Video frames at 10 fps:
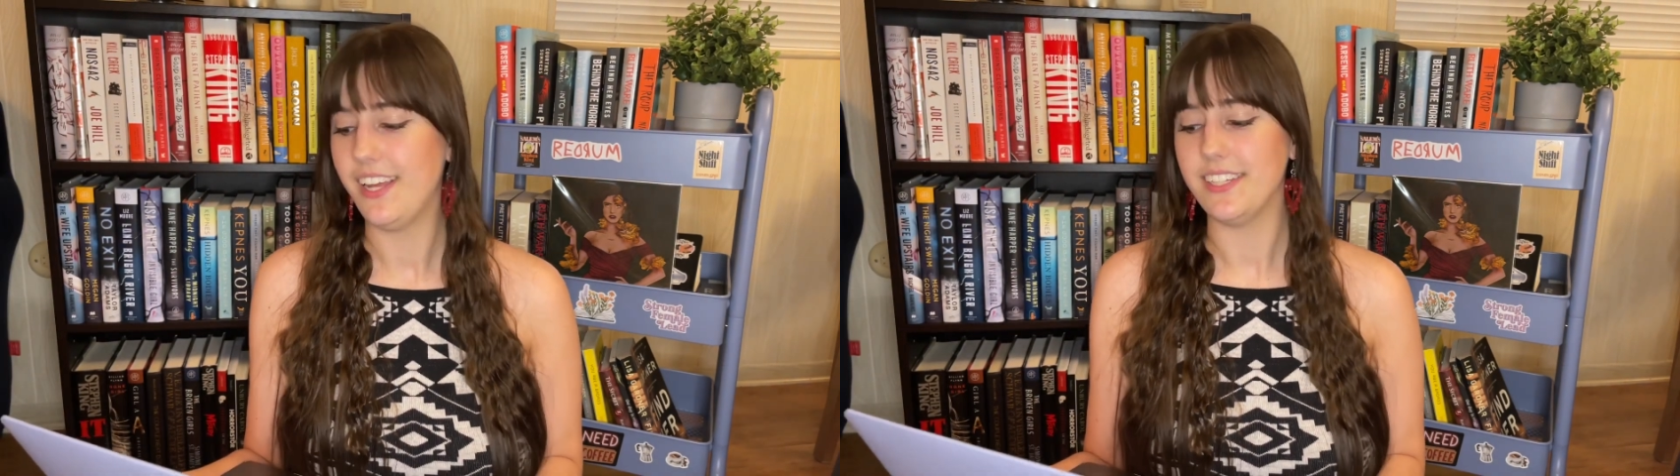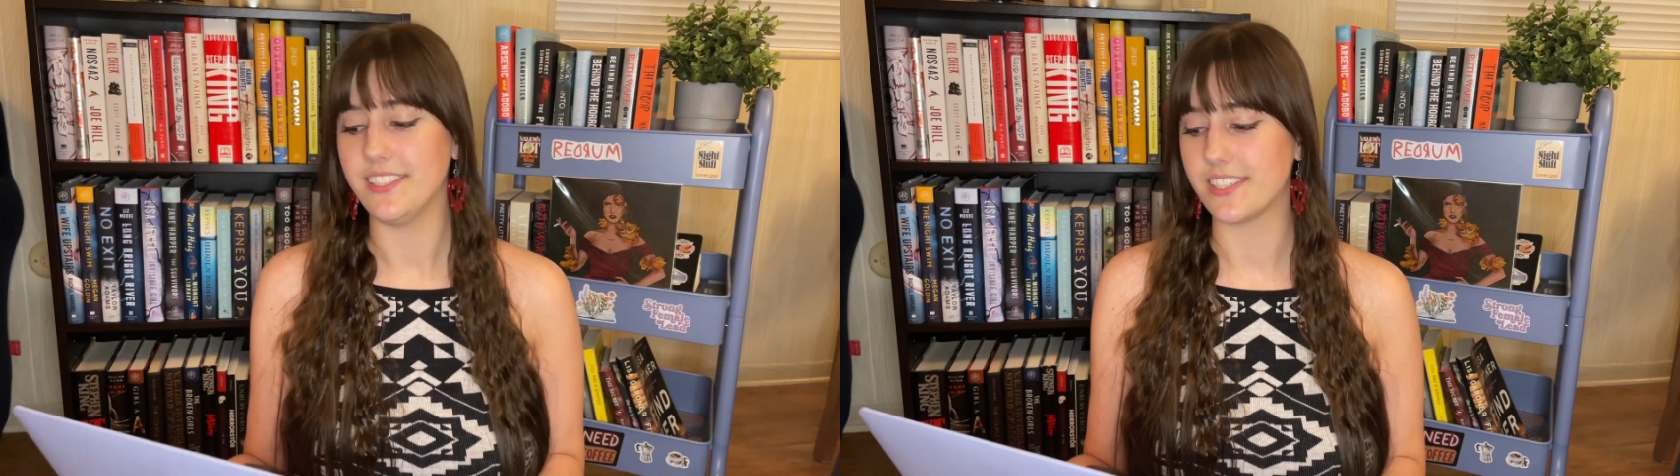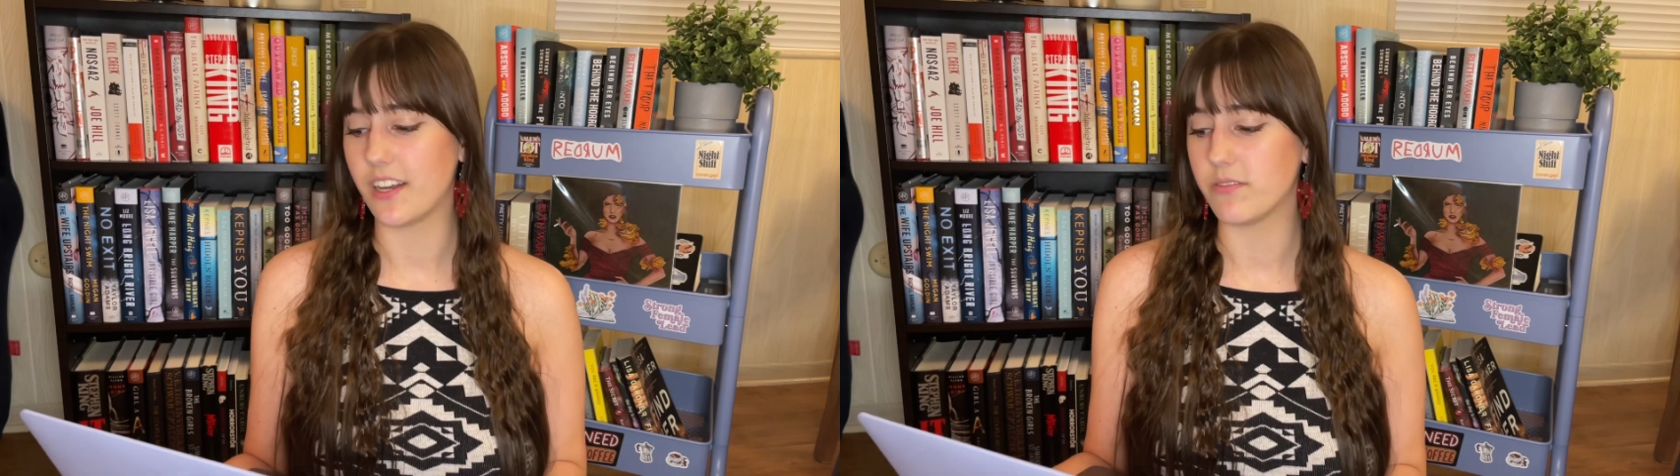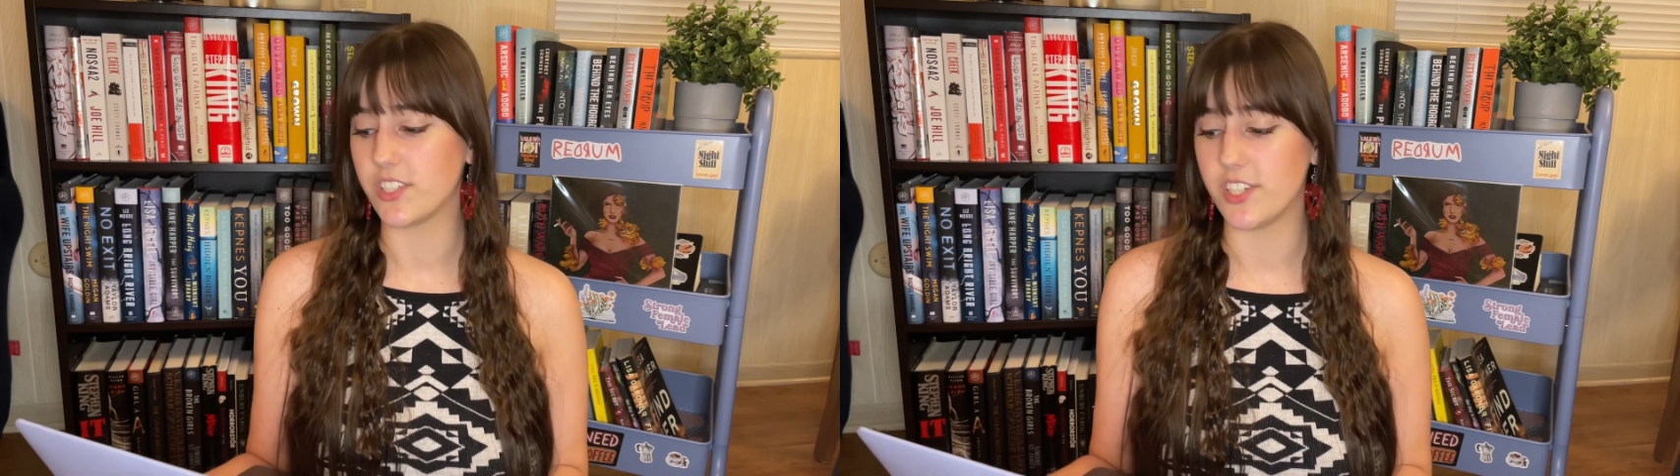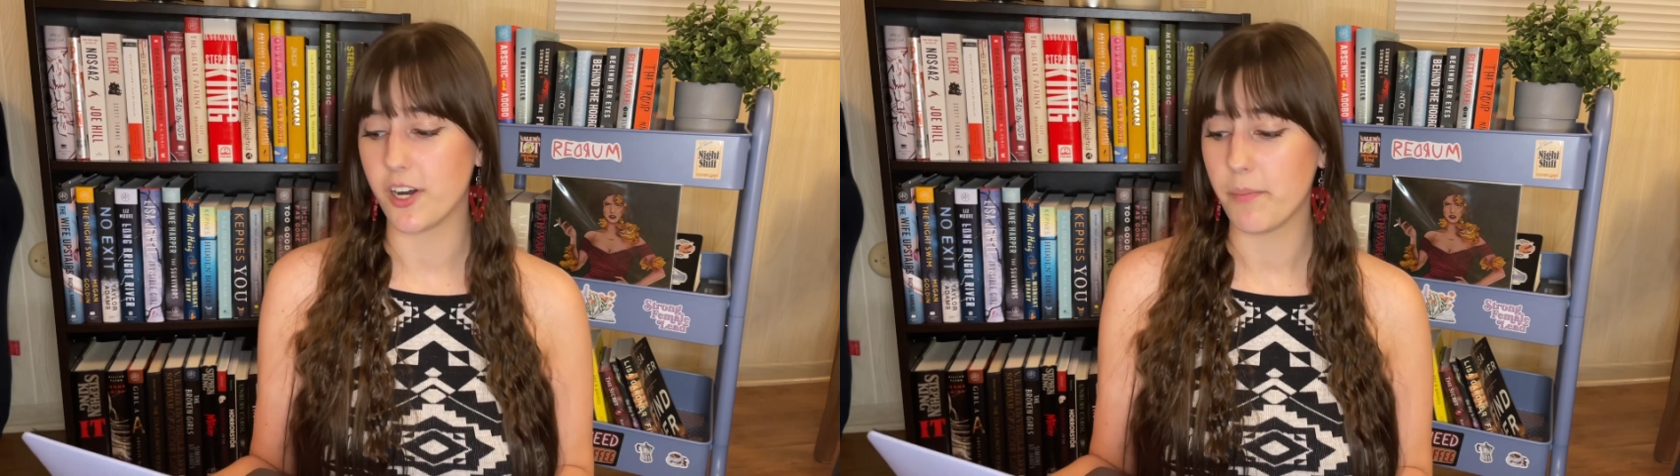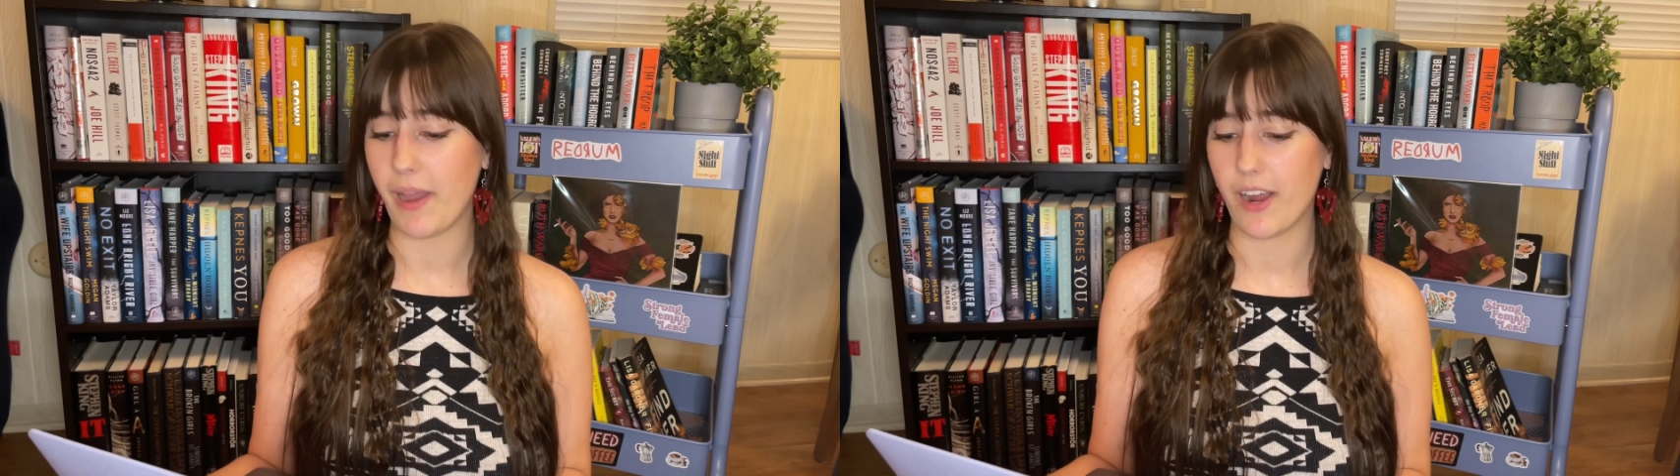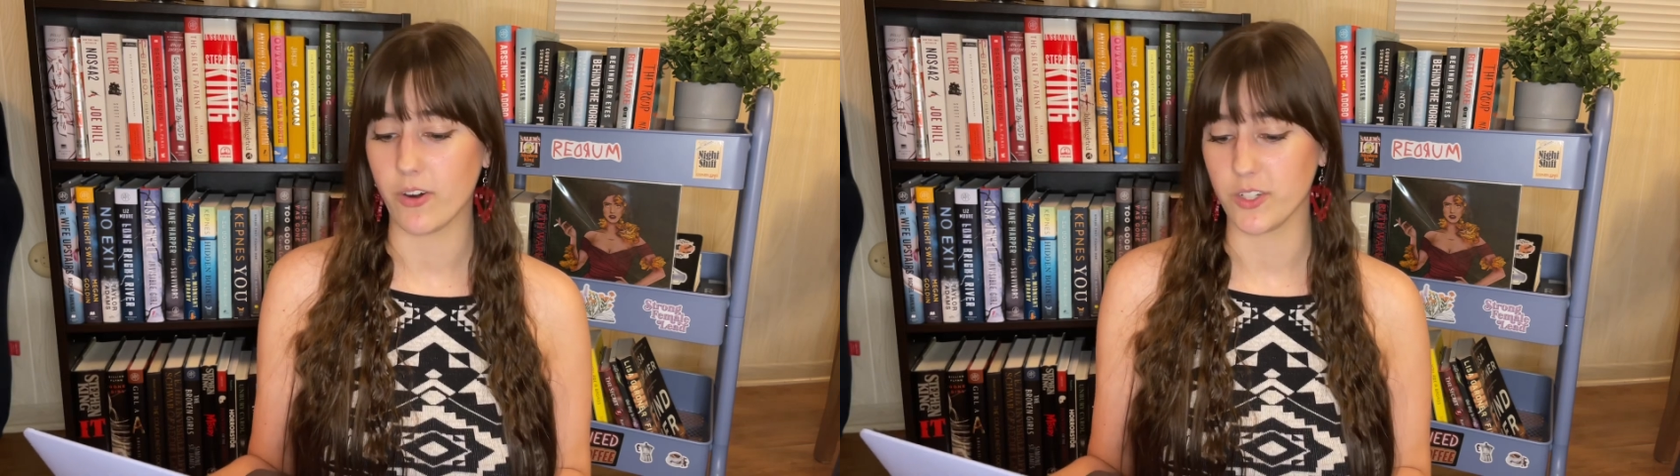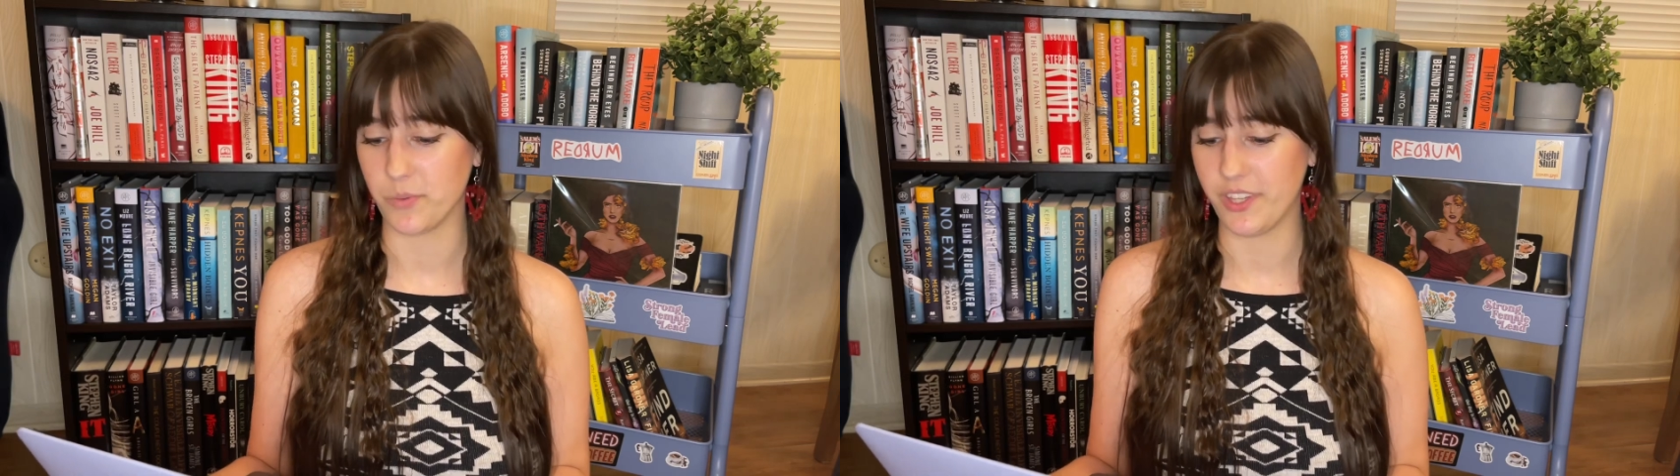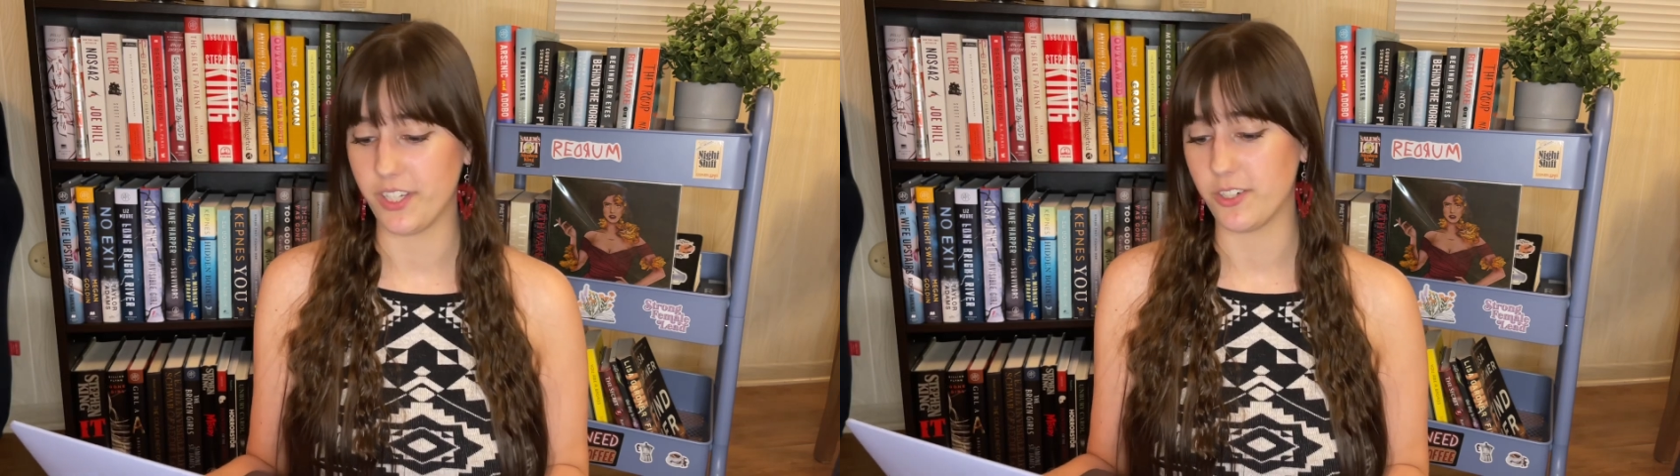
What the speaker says: discovers dark powers within